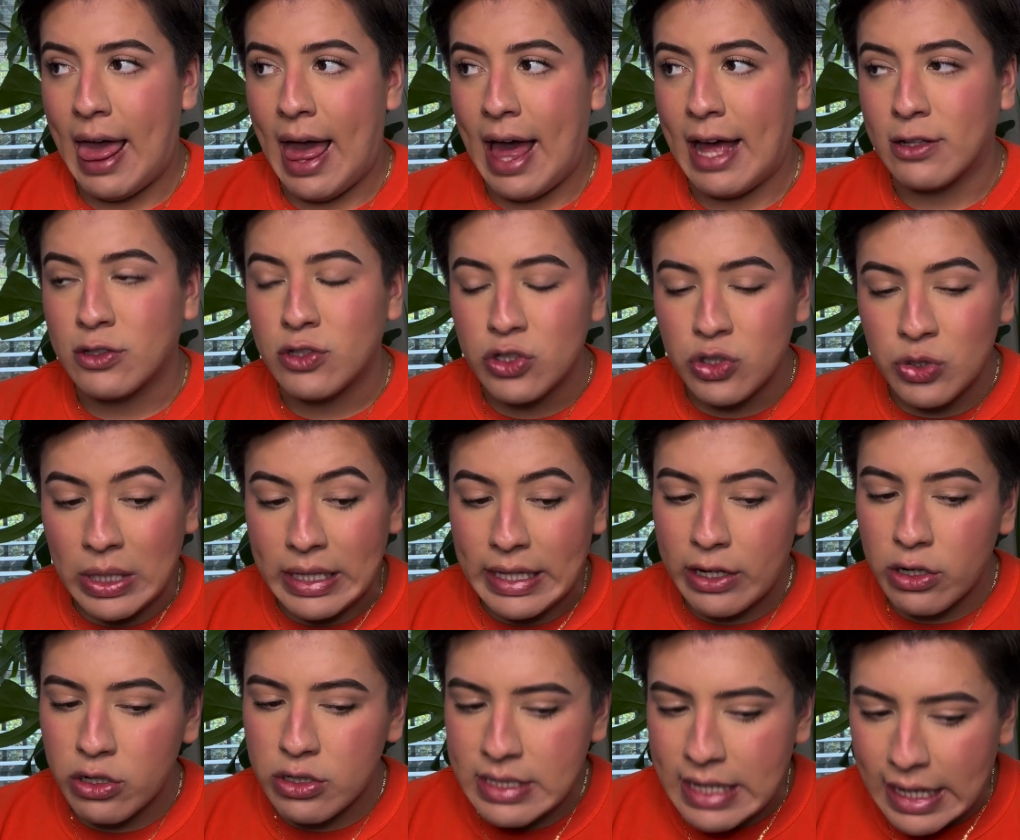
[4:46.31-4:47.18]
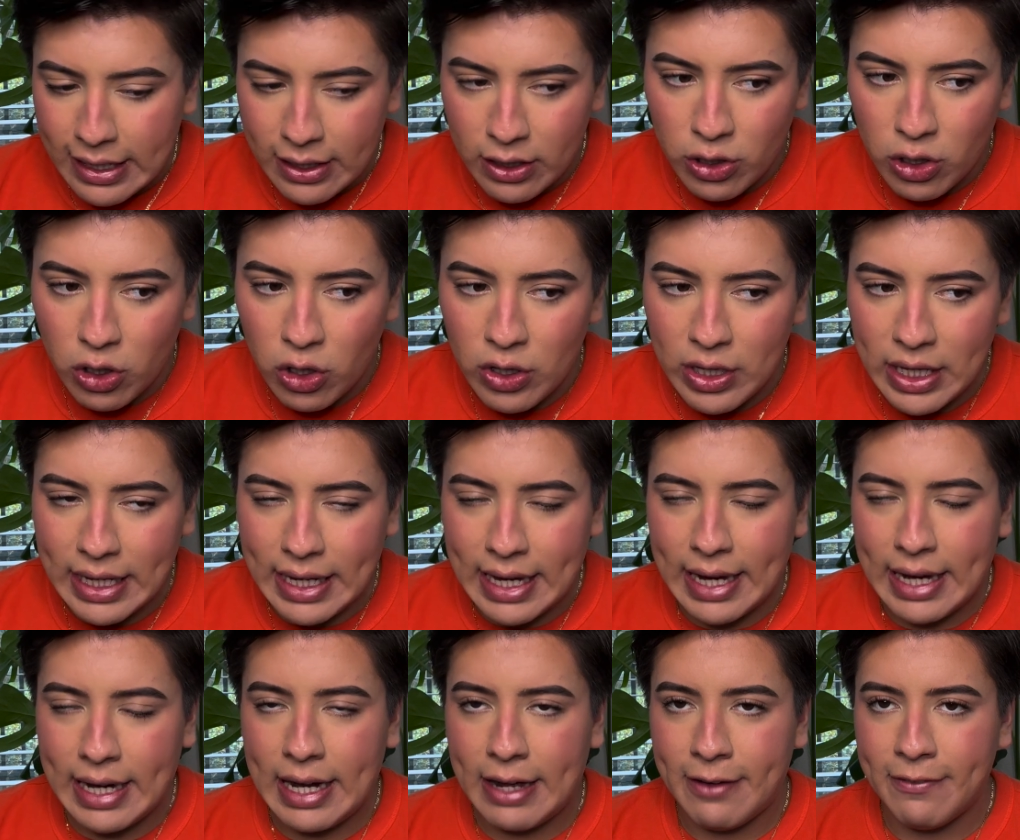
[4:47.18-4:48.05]
I had to do a little tinkle and
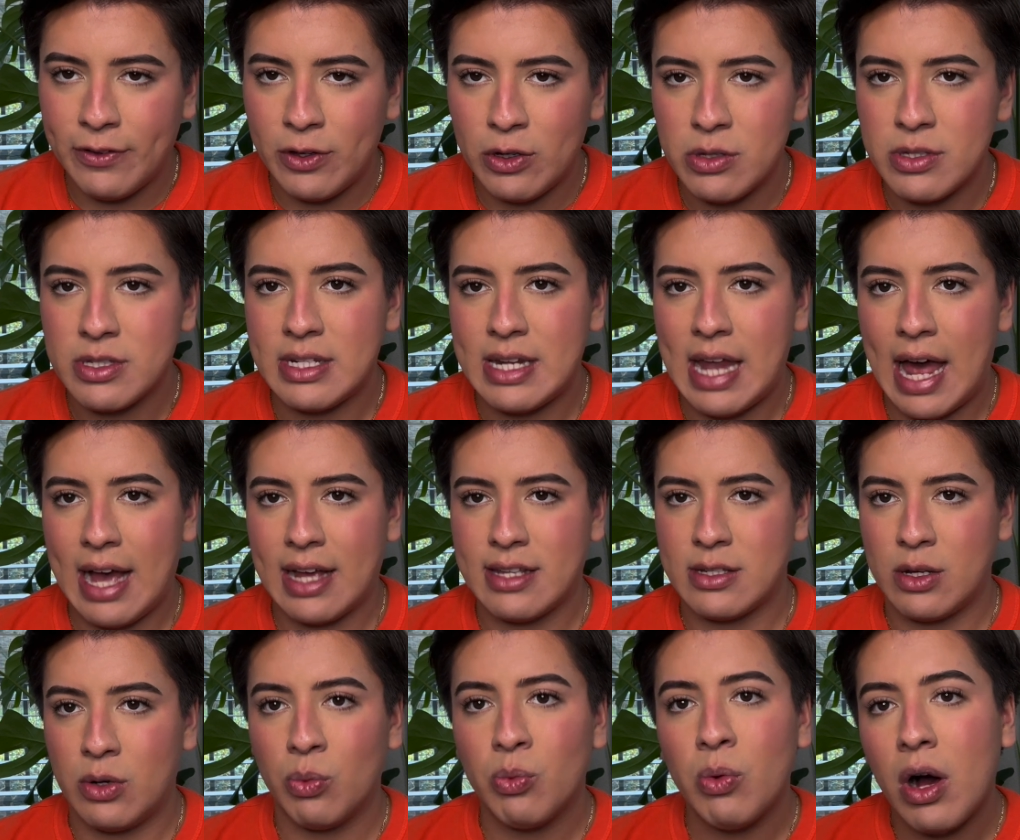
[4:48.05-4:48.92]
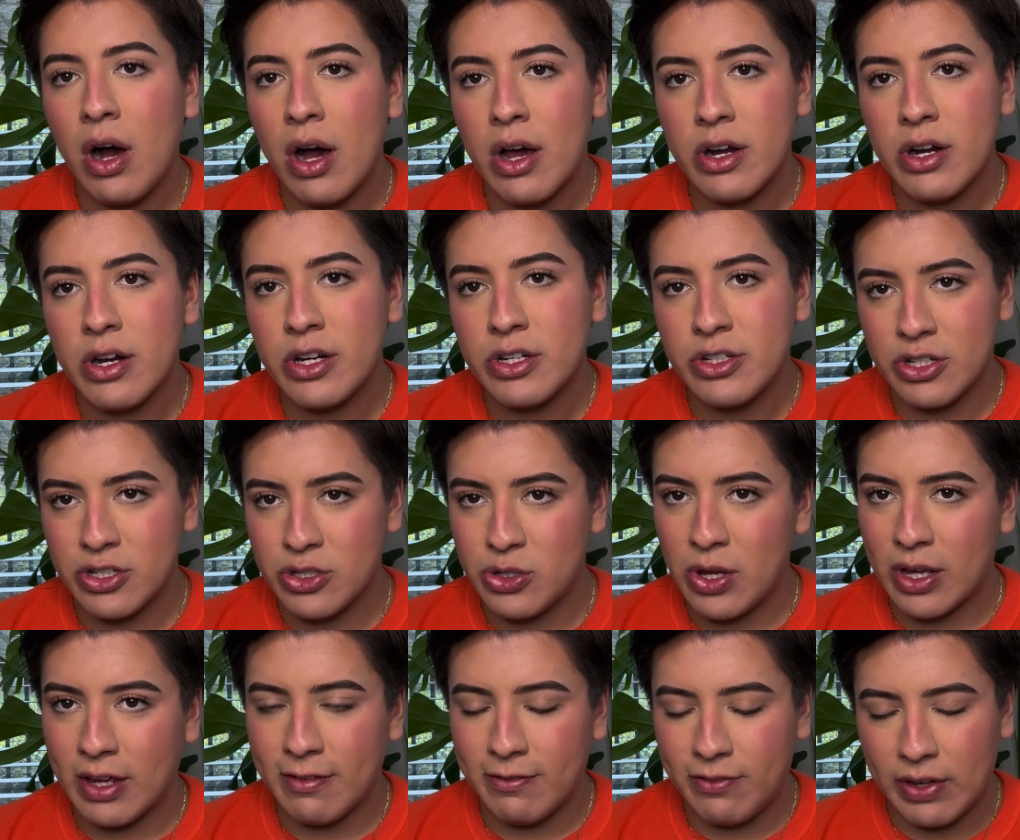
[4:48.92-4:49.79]
get a few snacks and water just
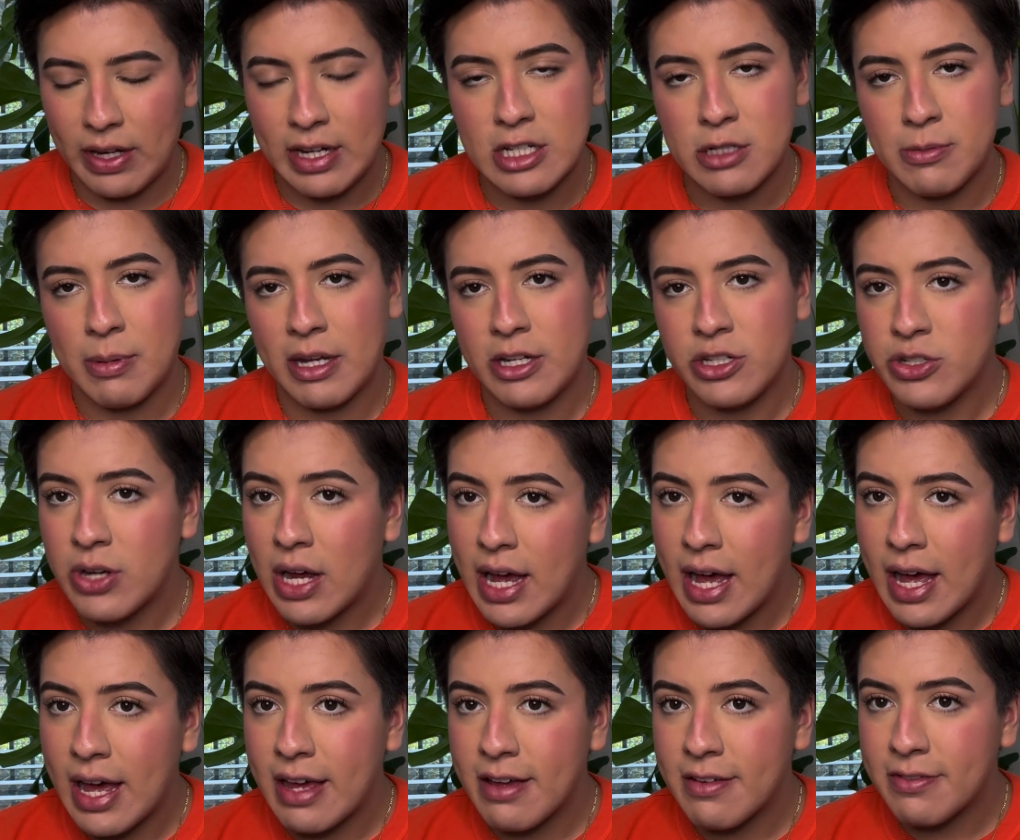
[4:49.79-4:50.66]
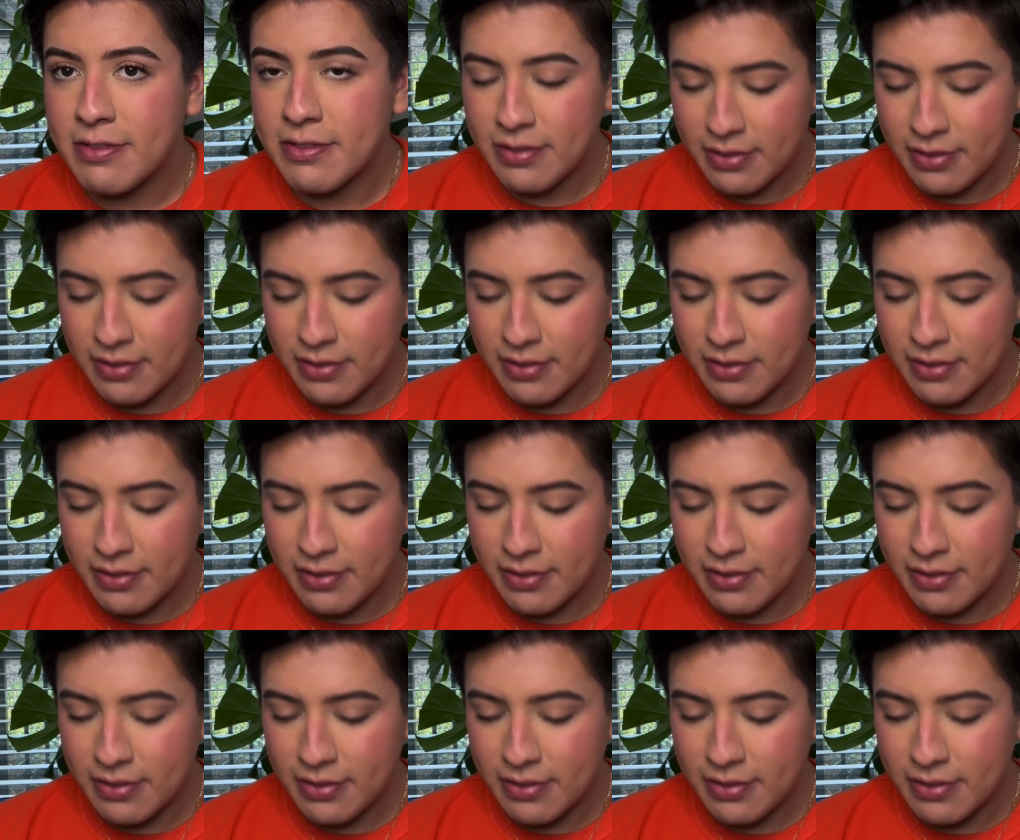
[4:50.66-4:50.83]
so I can finish my drive.